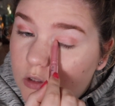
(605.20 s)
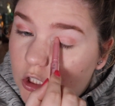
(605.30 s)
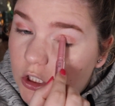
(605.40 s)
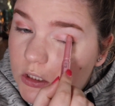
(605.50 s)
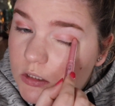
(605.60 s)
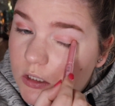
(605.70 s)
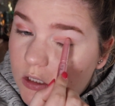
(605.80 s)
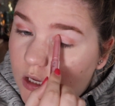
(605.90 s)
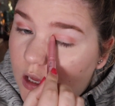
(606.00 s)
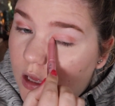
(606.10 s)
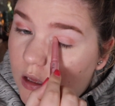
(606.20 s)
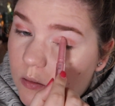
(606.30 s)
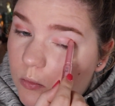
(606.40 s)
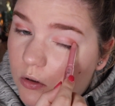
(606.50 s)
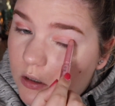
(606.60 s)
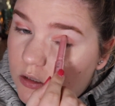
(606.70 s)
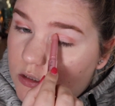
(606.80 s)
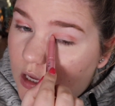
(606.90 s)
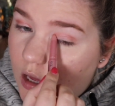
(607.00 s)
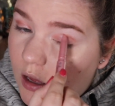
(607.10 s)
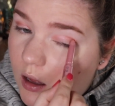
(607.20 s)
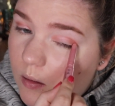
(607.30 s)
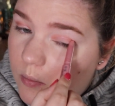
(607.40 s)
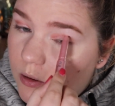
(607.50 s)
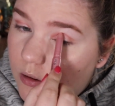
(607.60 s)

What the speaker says: Just gonna add more on top.